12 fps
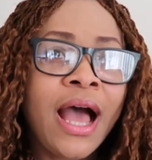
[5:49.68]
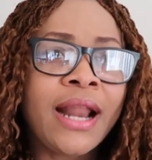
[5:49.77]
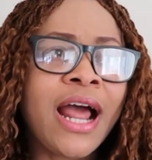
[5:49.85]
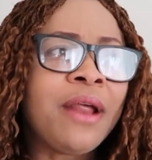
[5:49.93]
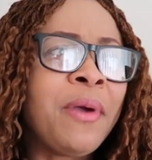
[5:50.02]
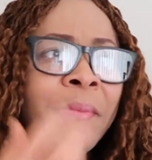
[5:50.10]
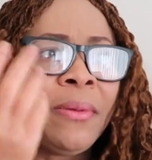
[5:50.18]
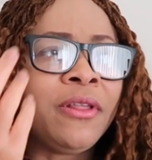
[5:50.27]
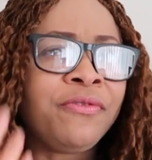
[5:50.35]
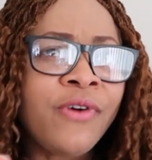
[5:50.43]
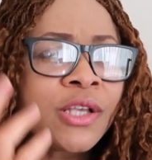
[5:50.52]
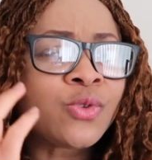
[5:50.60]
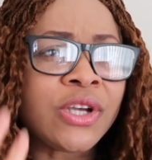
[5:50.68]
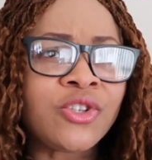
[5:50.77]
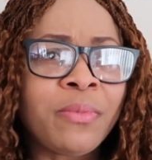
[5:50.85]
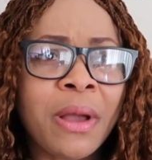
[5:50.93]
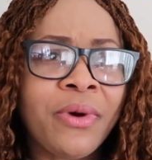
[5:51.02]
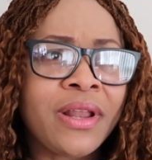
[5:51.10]
And I remember the first
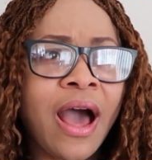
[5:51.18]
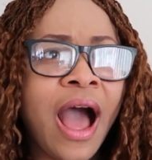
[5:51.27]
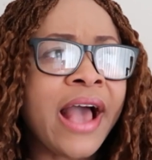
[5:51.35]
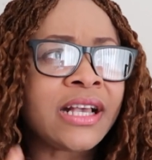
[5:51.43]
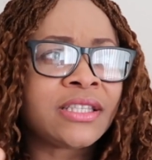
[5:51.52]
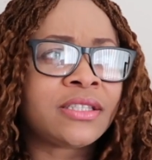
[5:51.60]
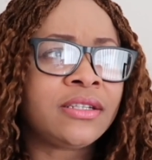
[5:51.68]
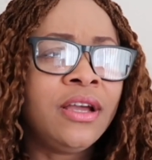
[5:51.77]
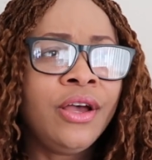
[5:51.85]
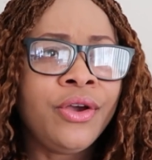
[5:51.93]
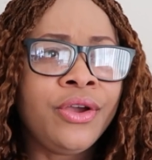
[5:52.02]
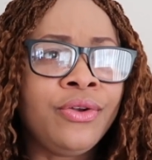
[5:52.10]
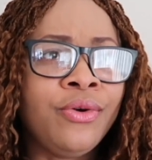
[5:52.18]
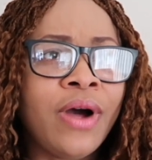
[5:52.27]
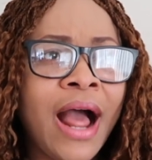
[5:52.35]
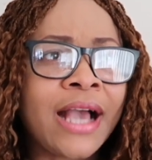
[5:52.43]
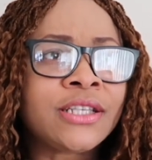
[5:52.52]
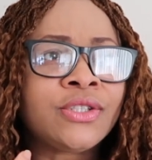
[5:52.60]
question my mother asked
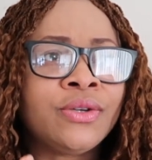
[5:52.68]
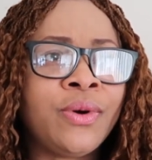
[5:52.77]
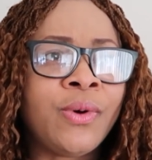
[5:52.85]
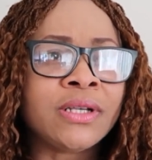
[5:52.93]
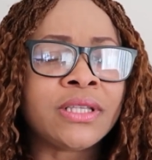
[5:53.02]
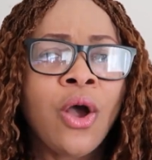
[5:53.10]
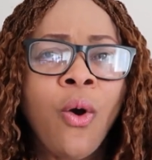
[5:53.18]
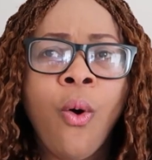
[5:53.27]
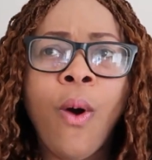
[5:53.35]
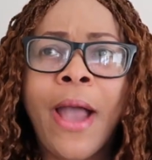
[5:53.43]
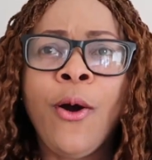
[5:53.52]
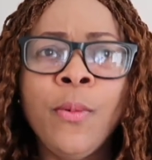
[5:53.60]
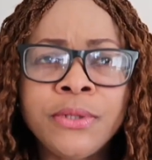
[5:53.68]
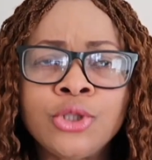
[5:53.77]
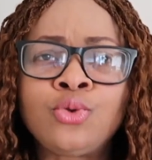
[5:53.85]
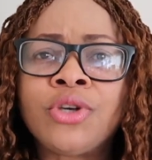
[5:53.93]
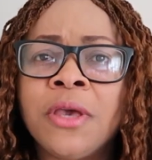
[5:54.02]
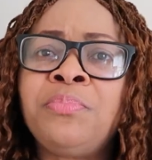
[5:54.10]
was, oh, I hope she
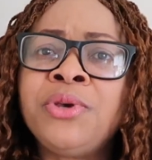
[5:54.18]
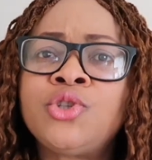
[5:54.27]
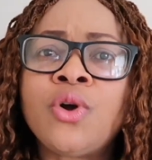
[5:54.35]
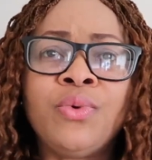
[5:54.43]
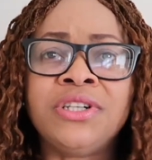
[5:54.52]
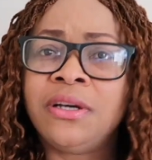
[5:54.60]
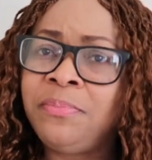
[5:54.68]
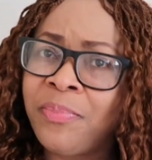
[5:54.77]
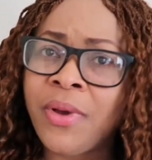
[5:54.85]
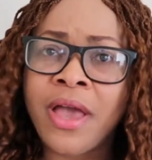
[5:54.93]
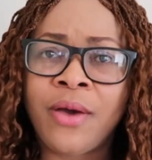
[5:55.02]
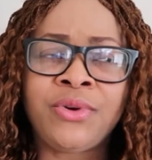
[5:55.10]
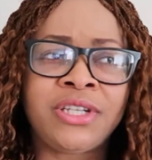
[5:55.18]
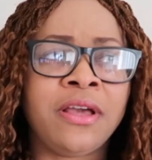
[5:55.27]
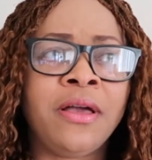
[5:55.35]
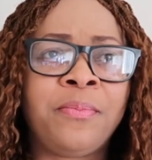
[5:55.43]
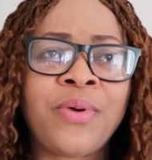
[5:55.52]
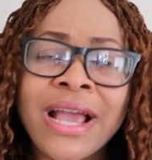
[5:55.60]
took a picture with
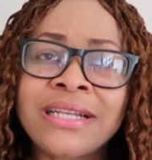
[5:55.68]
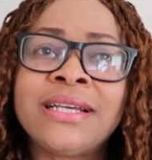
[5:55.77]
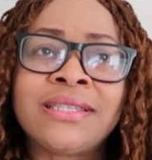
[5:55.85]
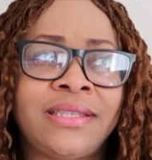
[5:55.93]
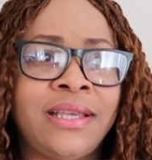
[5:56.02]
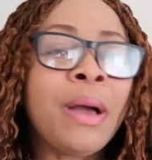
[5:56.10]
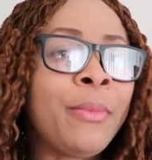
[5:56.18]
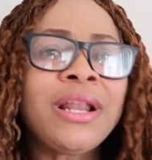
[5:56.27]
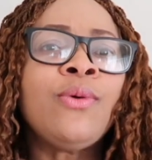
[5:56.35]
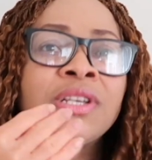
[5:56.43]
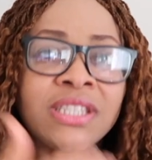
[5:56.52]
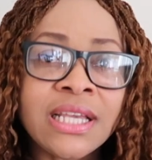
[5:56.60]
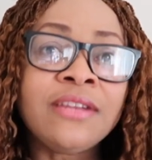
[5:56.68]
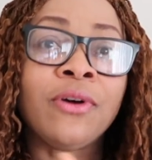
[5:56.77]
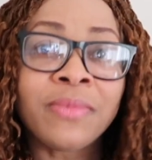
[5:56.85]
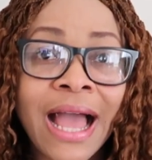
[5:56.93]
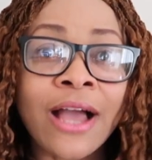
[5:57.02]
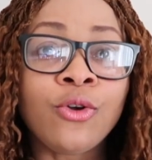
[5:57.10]
the pregnancy. My mother was saying
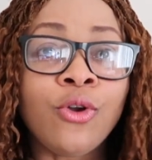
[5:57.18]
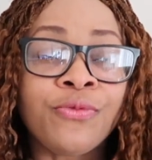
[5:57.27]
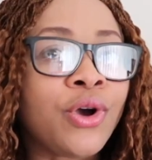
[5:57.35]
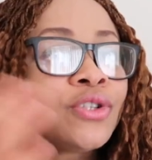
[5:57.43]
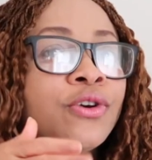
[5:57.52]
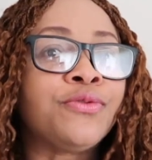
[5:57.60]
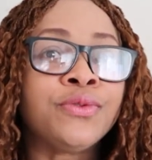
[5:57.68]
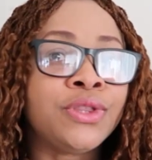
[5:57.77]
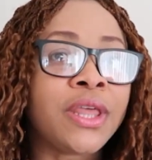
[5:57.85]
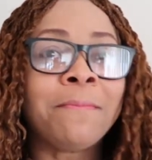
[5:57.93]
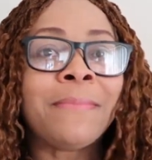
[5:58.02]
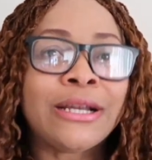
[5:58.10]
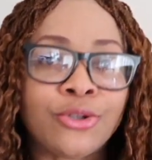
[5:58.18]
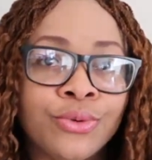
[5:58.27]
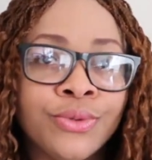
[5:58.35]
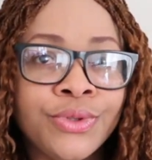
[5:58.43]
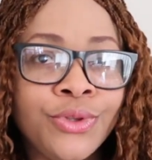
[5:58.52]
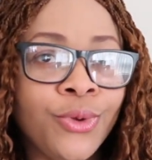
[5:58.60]
from the angle of because of the mother,
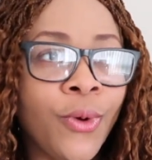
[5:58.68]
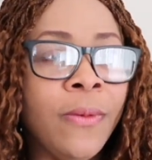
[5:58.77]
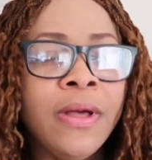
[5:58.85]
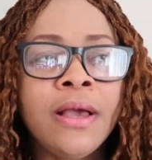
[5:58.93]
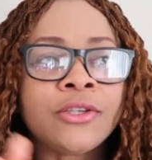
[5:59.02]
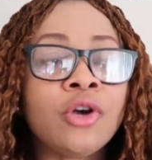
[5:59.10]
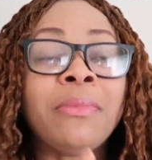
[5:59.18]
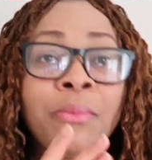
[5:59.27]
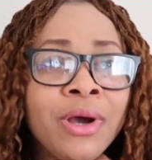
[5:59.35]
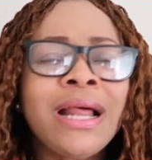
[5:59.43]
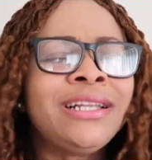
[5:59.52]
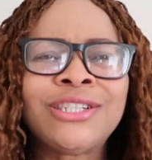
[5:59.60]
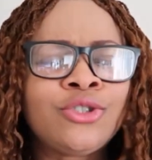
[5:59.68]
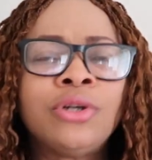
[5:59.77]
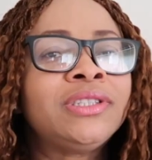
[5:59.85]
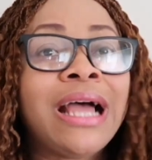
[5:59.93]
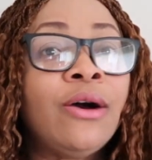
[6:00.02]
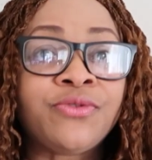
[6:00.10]
you know. So my mother did
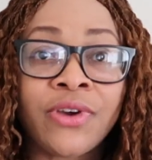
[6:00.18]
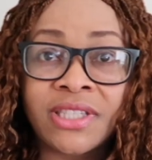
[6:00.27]
not doubt for a